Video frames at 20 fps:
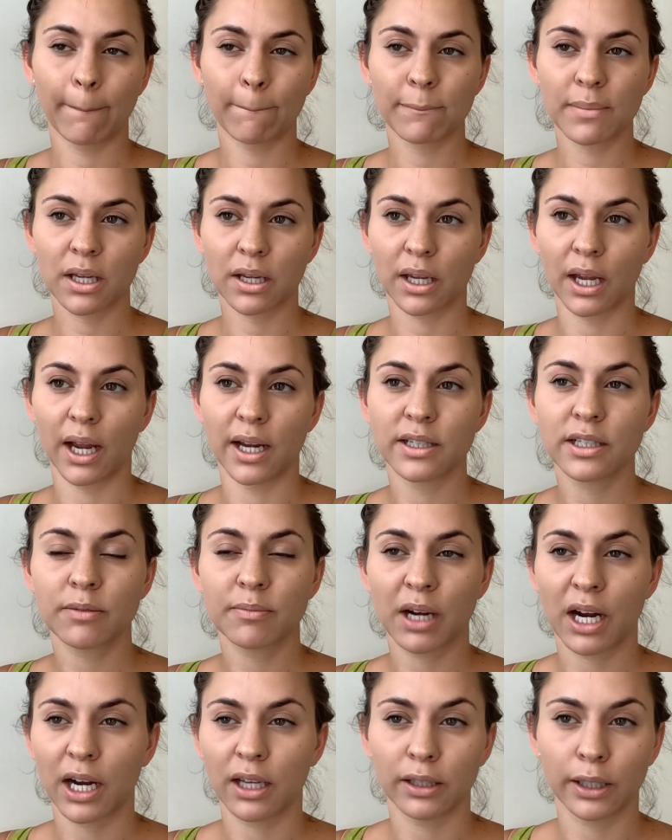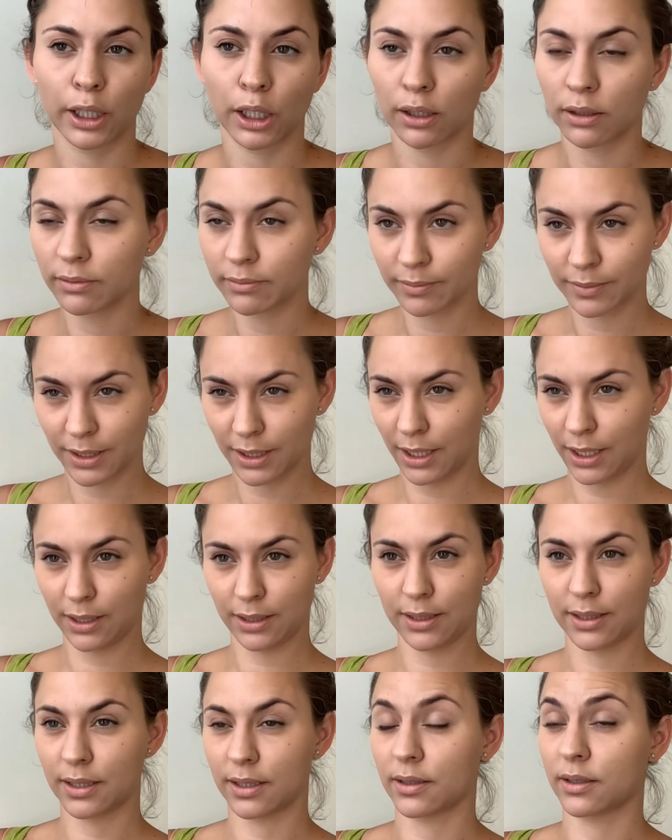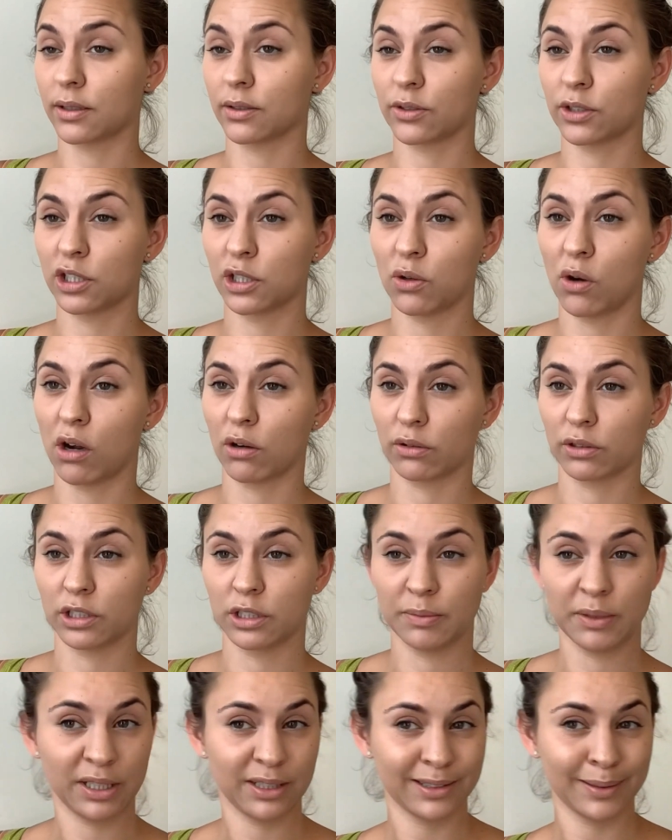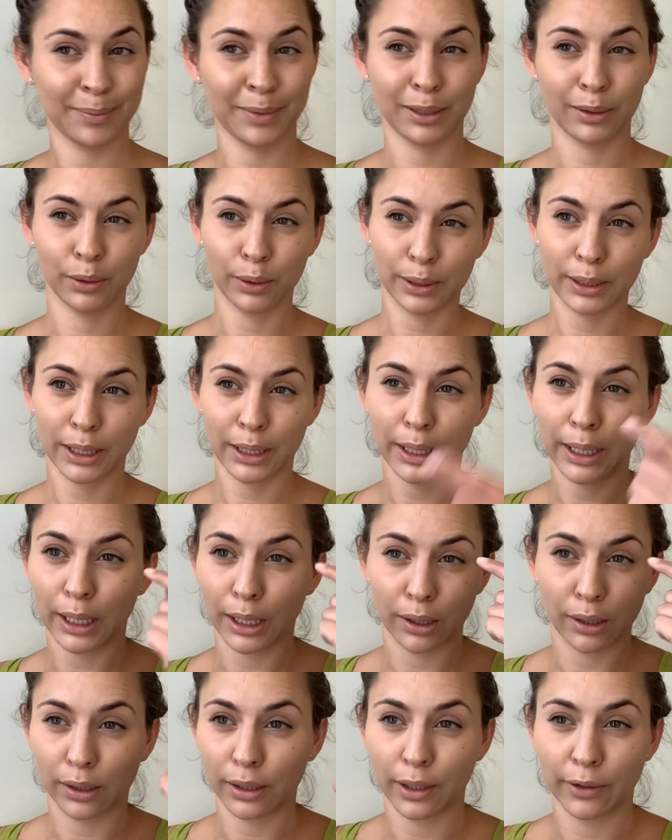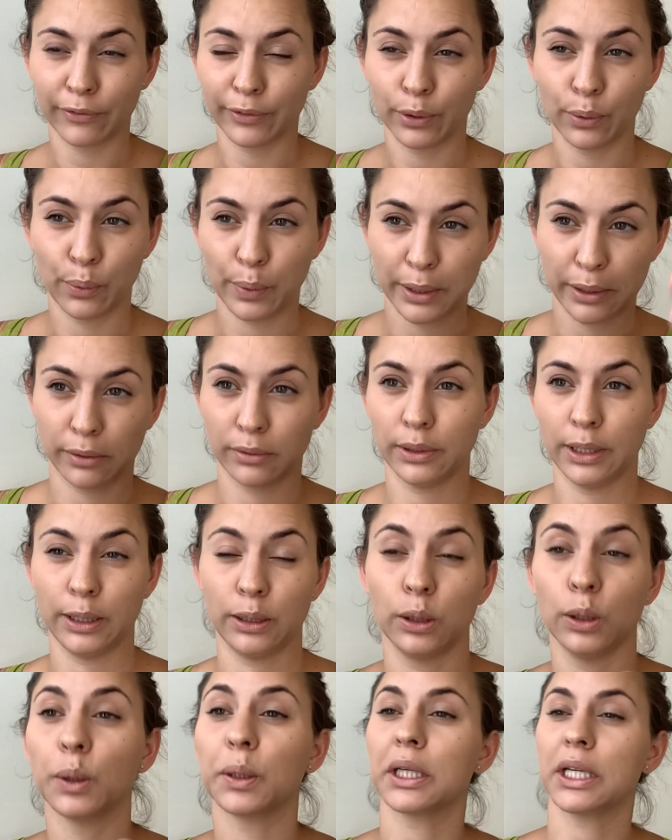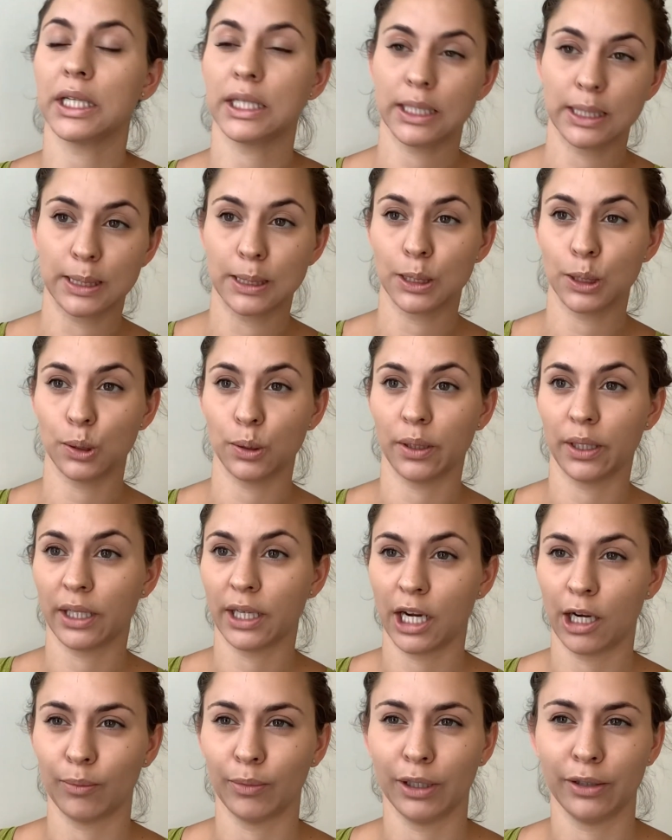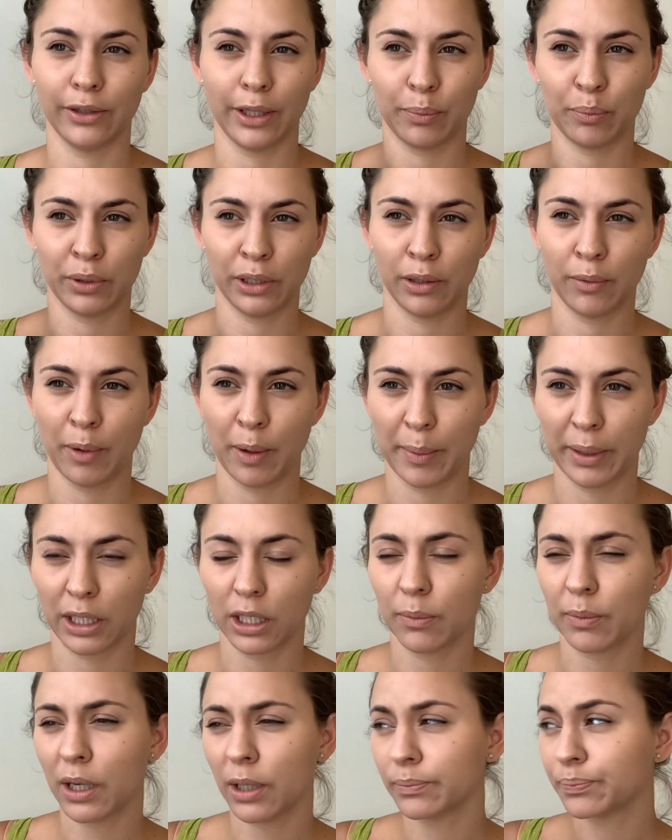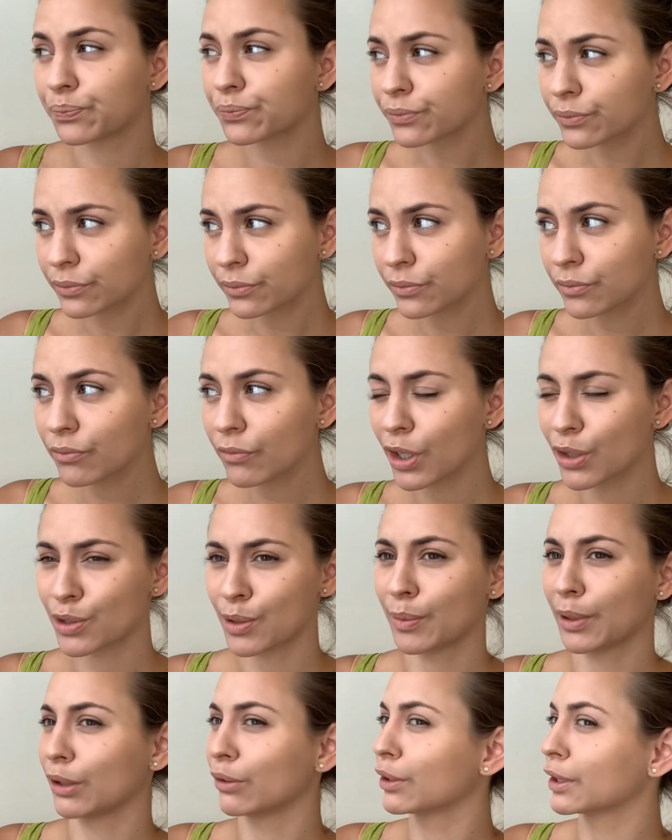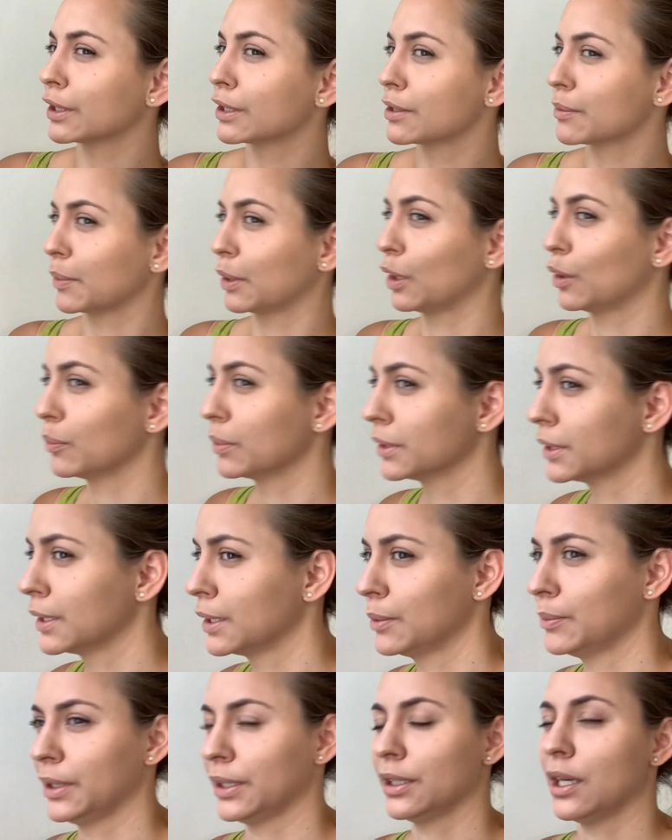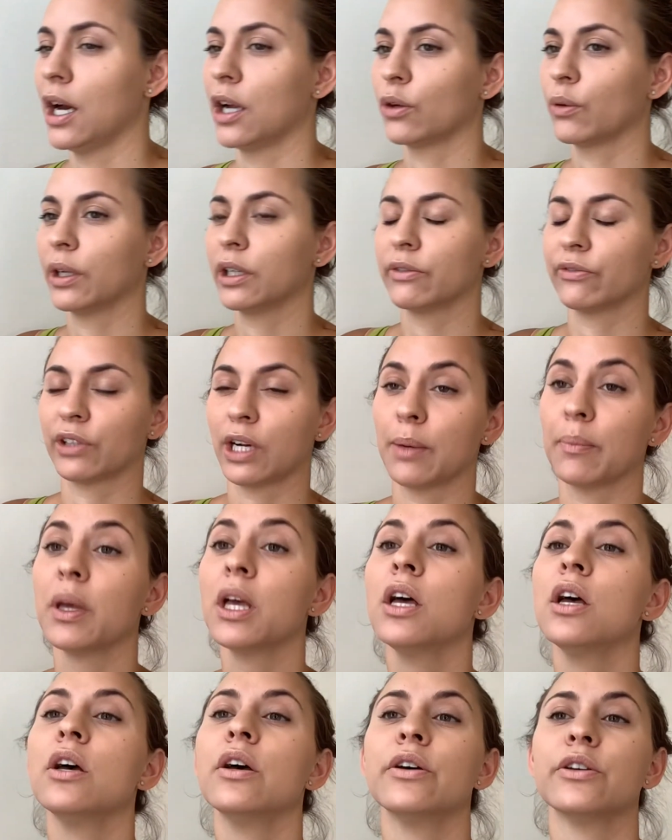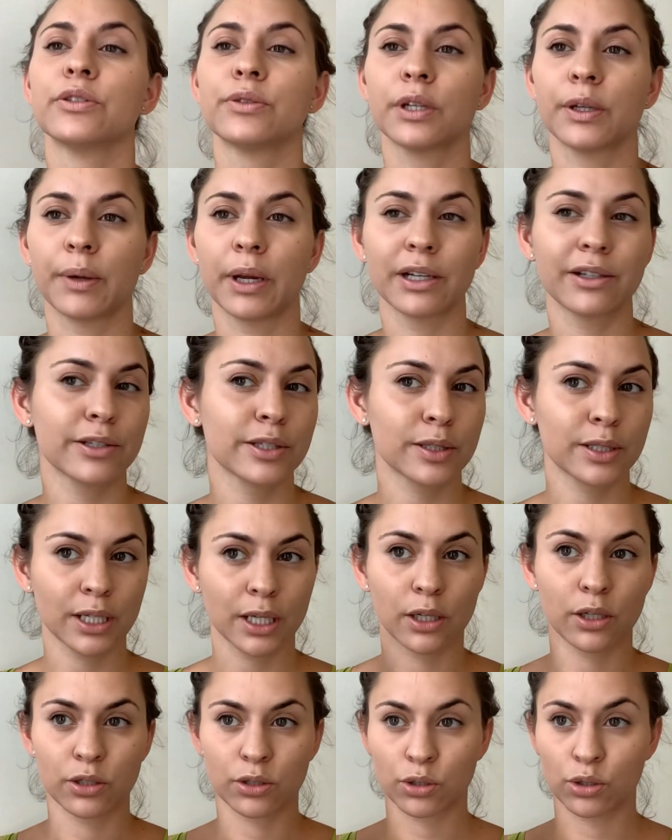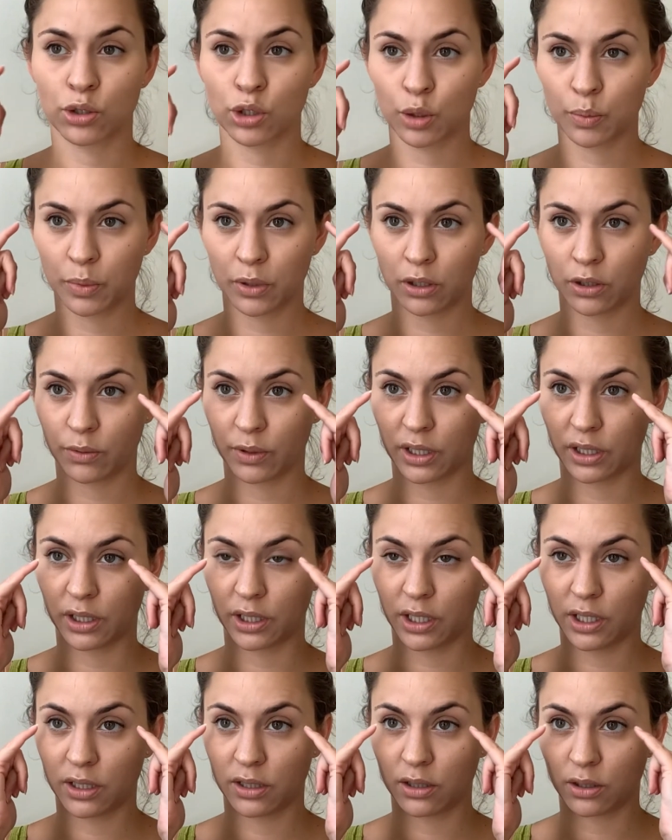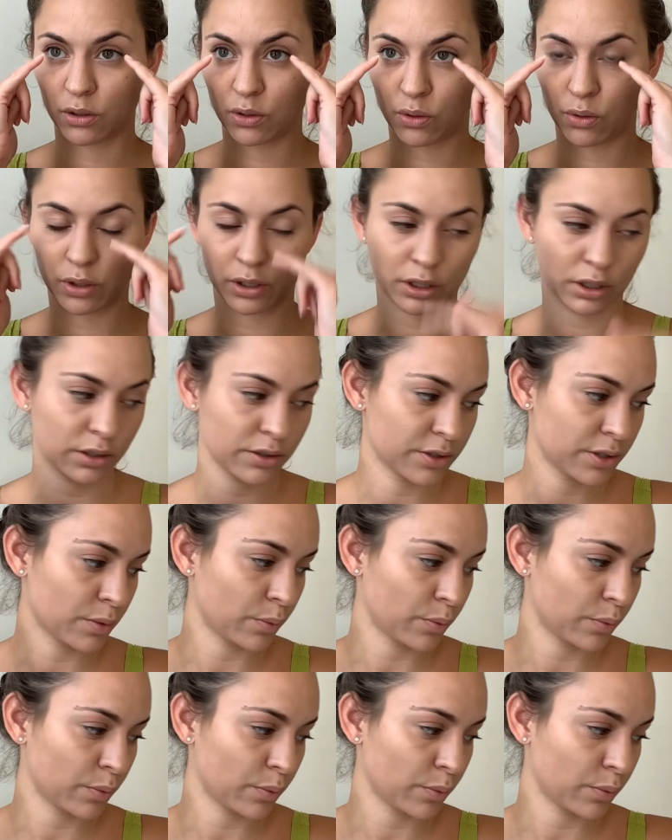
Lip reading: Okay, I did my eyeliner. This is still so awkward to me because I'm like looking here and I feel weird like looking into the camera, like putting my makeup on. So I'm like looking in the mirror, but then I'm like not quite in frame. So anyway, just did super quick in the corners.